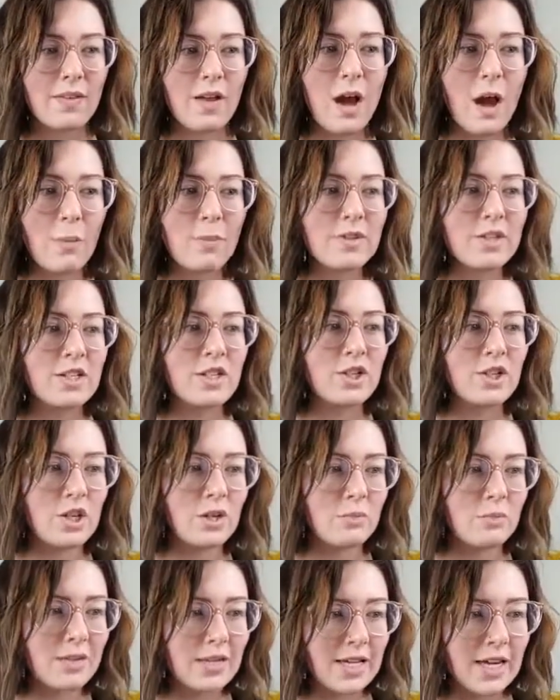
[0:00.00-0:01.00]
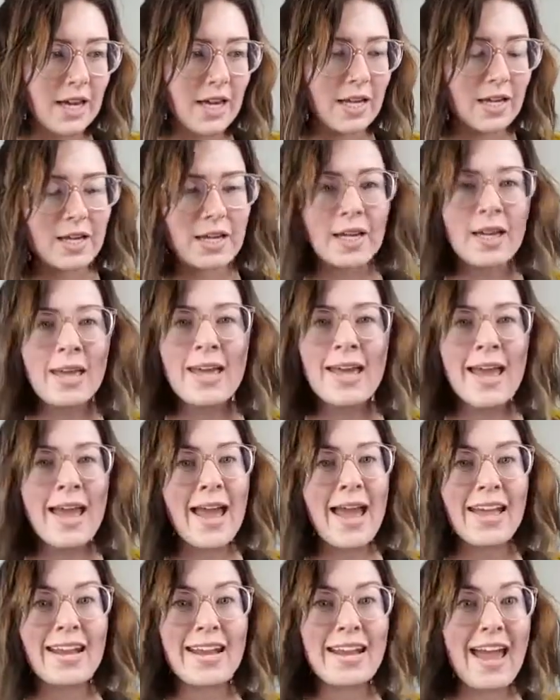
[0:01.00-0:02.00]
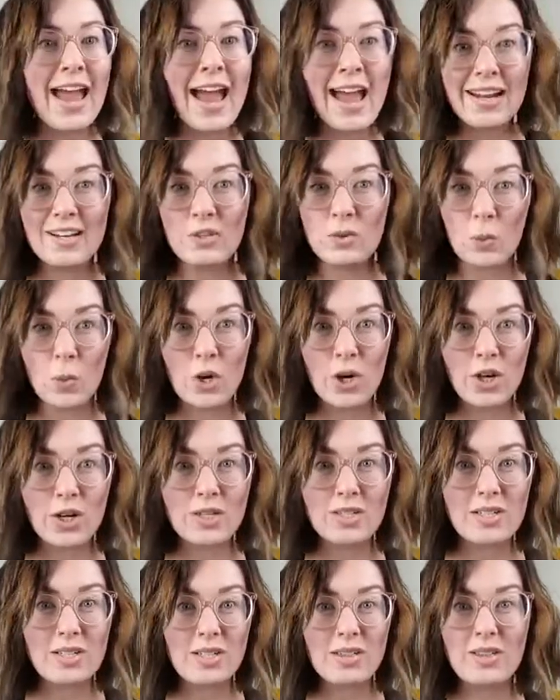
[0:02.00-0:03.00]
opposition begin, and it hadn't worked.